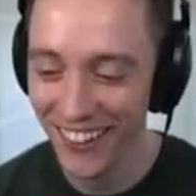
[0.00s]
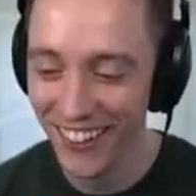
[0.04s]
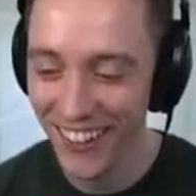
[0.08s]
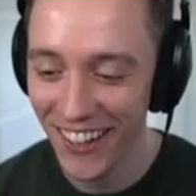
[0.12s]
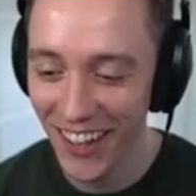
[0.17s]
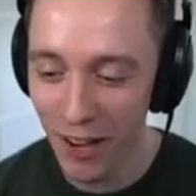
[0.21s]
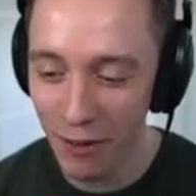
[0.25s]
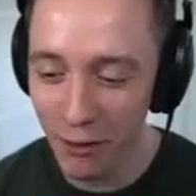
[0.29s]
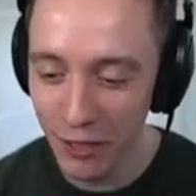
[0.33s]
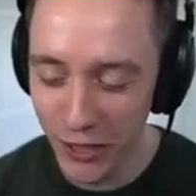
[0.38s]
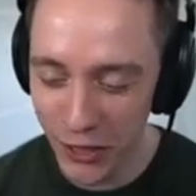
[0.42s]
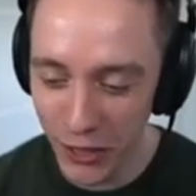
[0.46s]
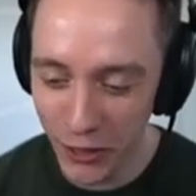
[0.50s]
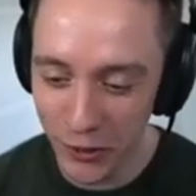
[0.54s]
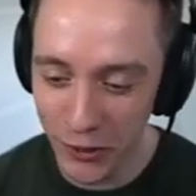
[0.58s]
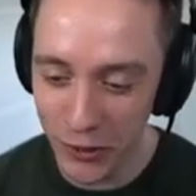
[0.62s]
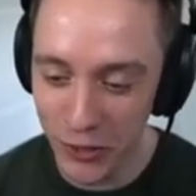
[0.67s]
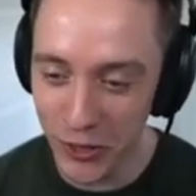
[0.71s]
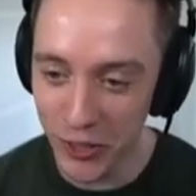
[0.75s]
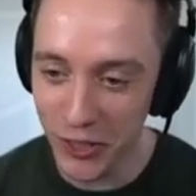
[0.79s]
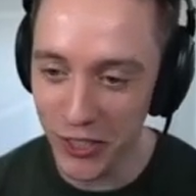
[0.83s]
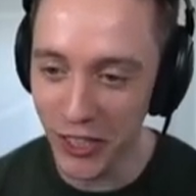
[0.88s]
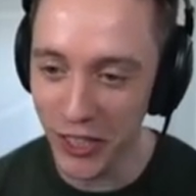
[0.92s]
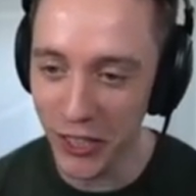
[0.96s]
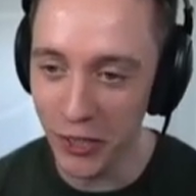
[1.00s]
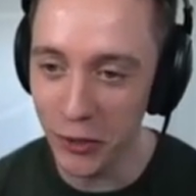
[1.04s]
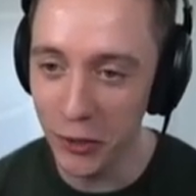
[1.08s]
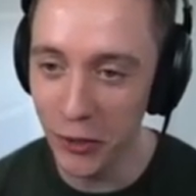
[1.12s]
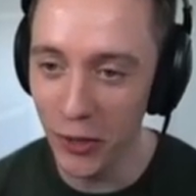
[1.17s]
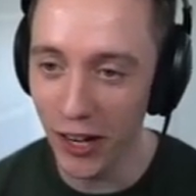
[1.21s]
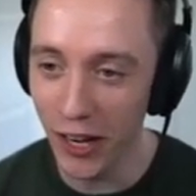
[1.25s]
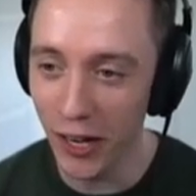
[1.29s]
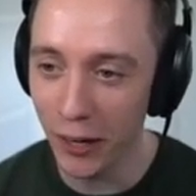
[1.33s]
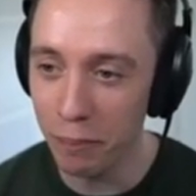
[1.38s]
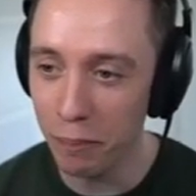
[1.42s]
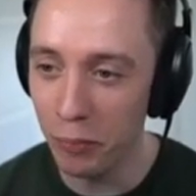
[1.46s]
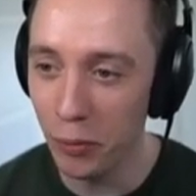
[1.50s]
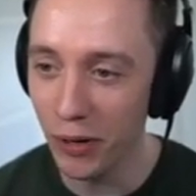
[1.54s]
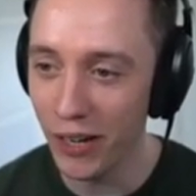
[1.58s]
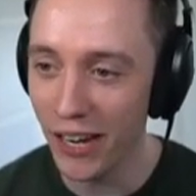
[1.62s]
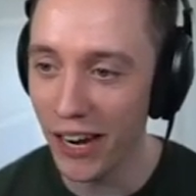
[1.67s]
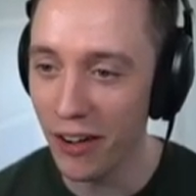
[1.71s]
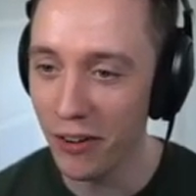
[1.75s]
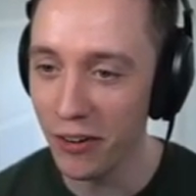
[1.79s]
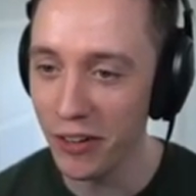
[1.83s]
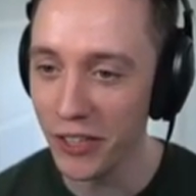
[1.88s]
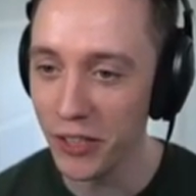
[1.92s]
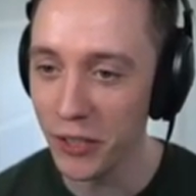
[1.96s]
I wish you could see who like put
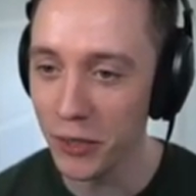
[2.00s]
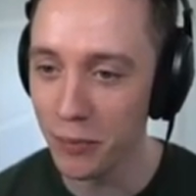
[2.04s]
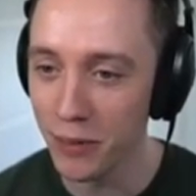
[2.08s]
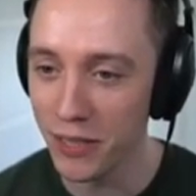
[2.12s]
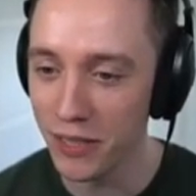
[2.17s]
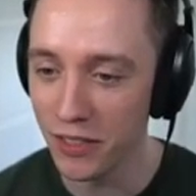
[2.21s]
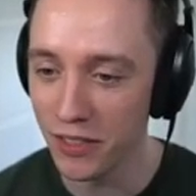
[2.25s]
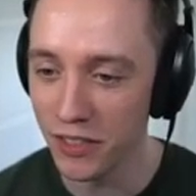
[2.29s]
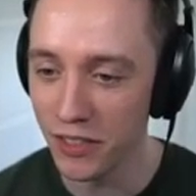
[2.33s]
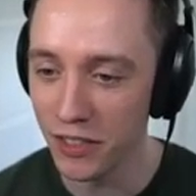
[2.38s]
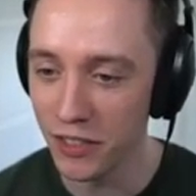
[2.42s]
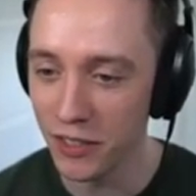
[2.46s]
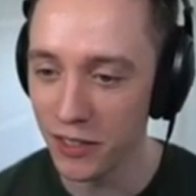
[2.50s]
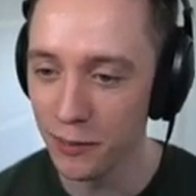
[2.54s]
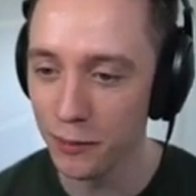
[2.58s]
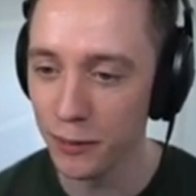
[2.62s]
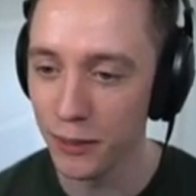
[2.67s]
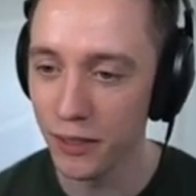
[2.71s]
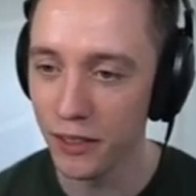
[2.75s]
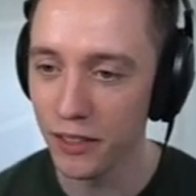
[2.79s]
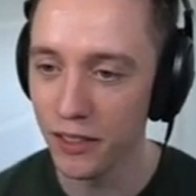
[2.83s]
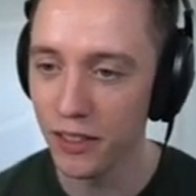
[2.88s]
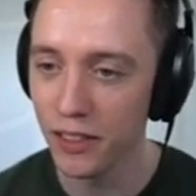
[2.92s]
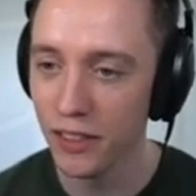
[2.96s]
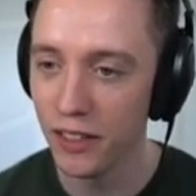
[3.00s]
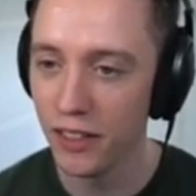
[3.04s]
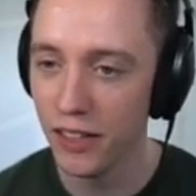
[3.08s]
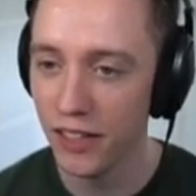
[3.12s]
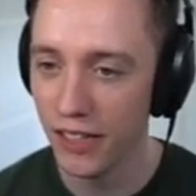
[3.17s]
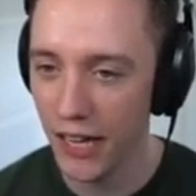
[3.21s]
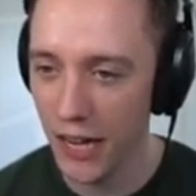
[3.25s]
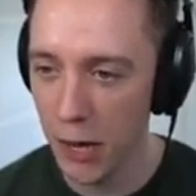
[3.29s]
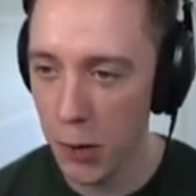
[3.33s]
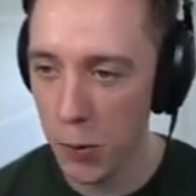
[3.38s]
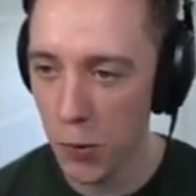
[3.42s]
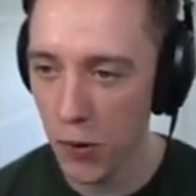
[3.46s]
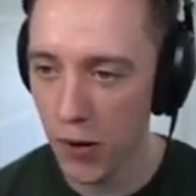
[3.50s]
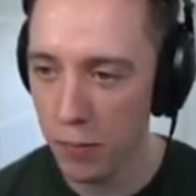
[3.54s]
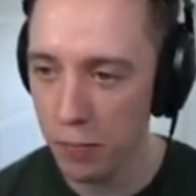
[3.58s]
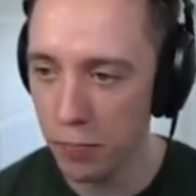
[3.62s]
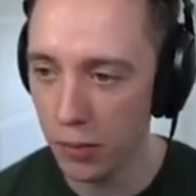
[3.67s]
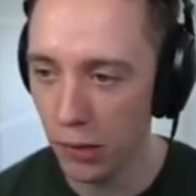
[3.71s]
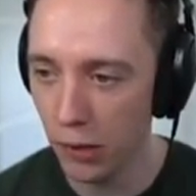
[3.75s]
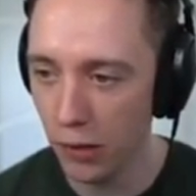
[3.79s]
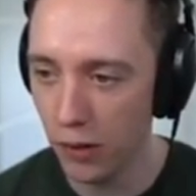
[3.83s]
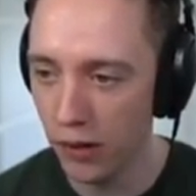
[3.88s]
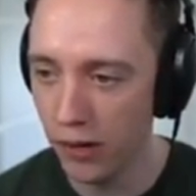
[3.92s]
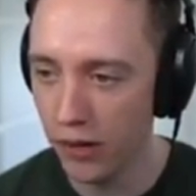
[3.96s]
down these messages, but I will
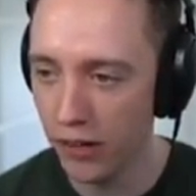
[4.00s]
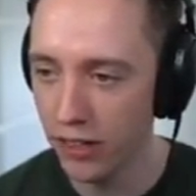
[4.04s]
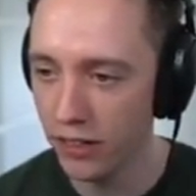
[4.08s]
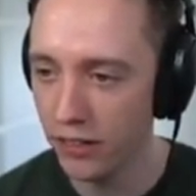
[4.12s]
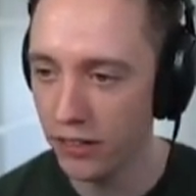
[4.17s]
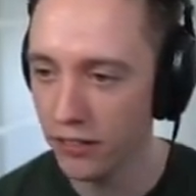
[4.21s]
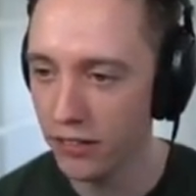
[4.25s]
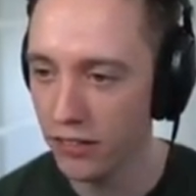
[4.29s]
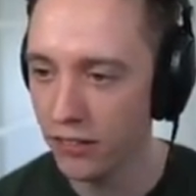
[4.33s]
applaud it.